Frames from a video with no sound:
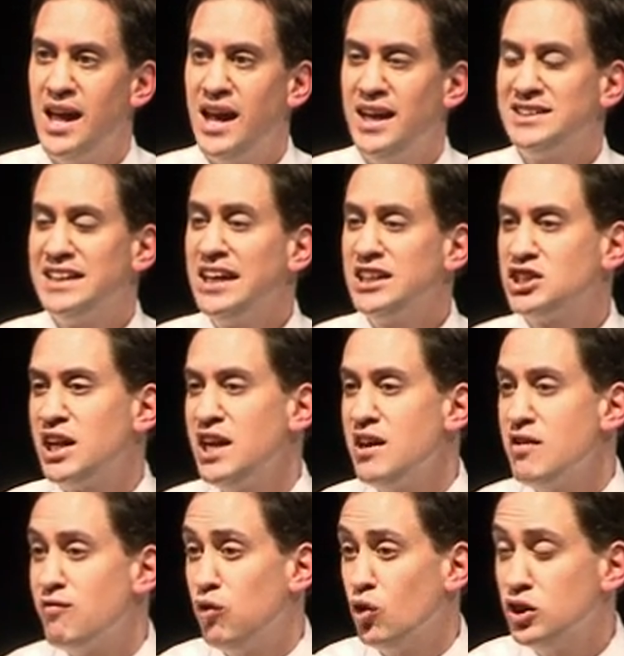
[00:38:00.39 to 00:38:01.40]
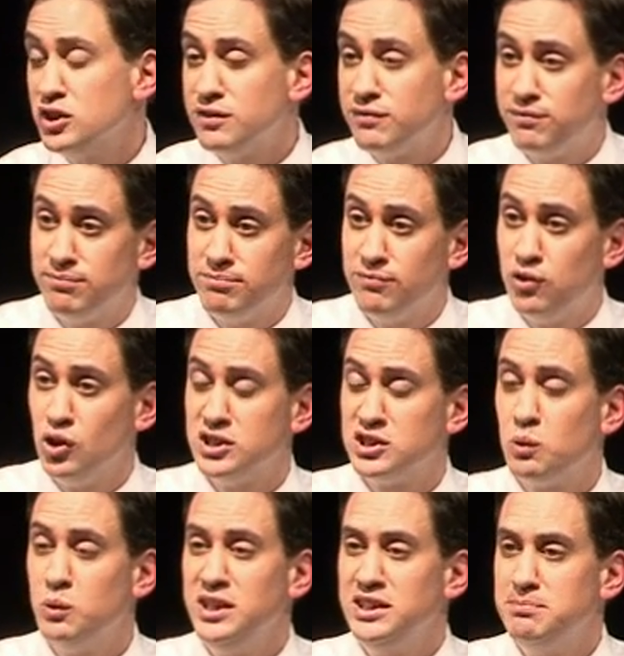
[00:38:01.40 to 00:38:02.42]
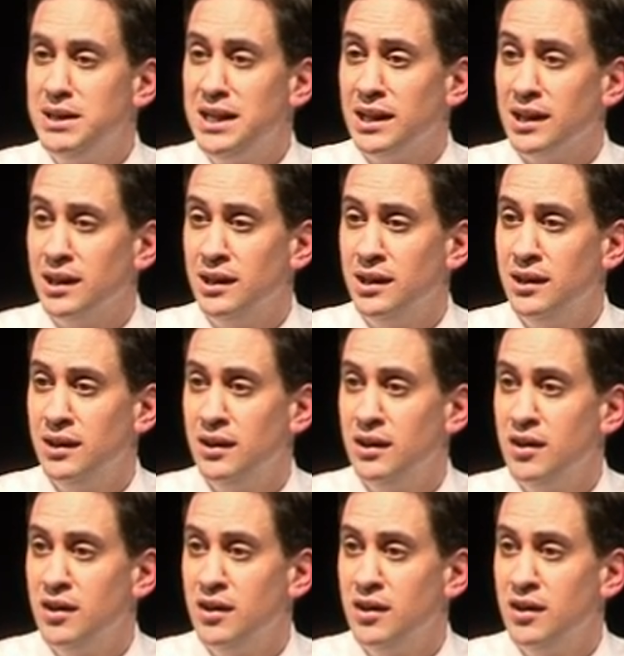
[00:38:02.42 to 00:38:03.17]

It's actually for the squeezed middle,